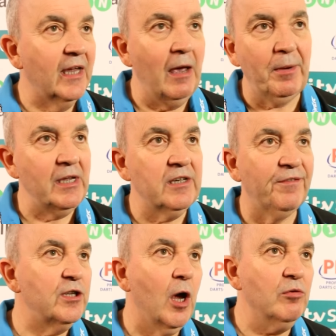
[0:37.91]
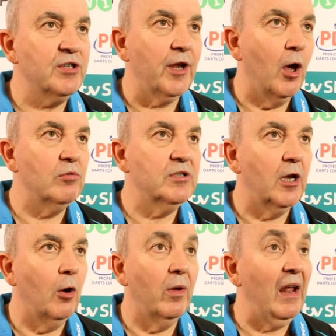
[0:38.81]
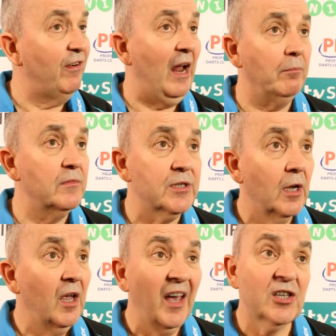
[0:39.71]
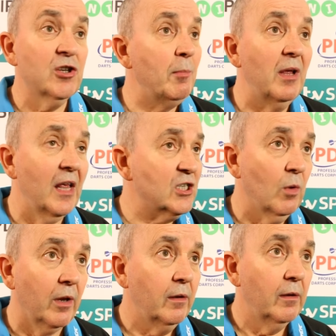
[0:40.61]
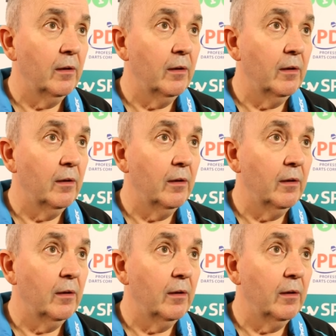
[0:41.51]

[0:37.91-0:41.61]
If I don't, you know, whatever happens, it's going to be the last one.